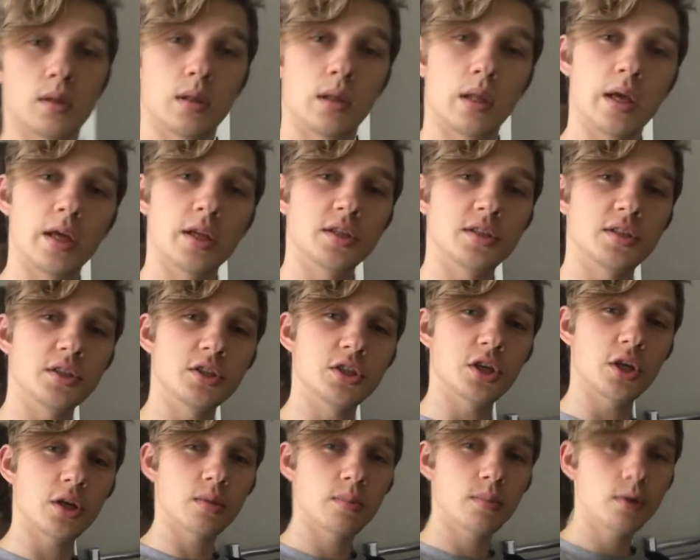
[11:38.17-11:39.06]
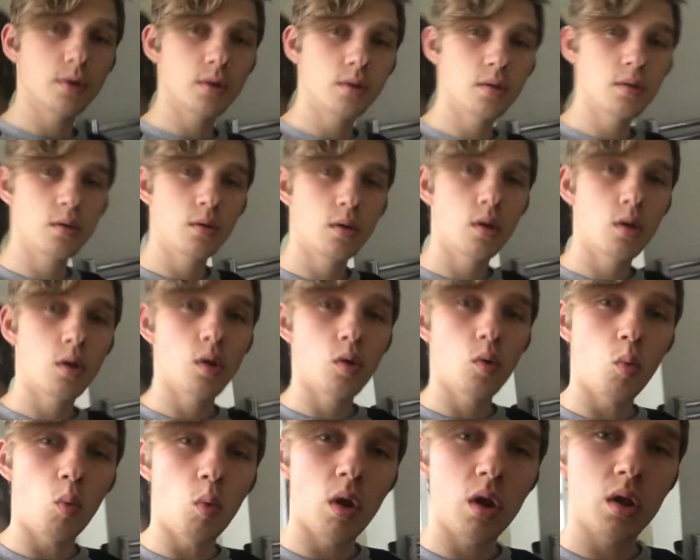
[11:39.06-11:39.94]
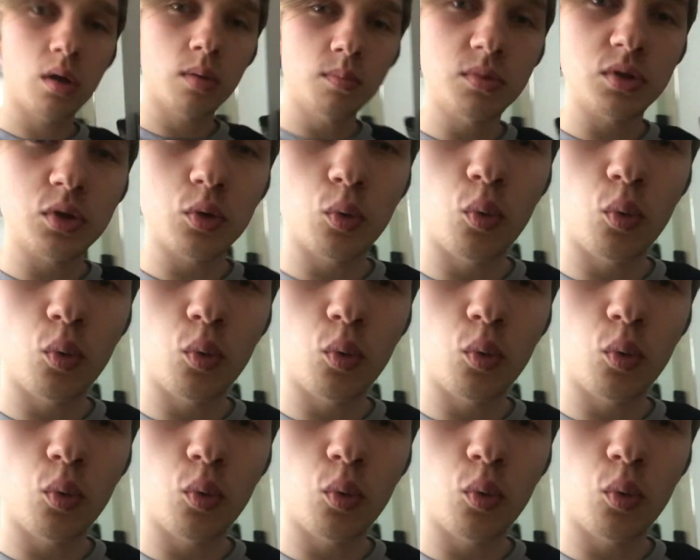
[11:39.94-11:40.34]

Ladies and gentlemen, welcome to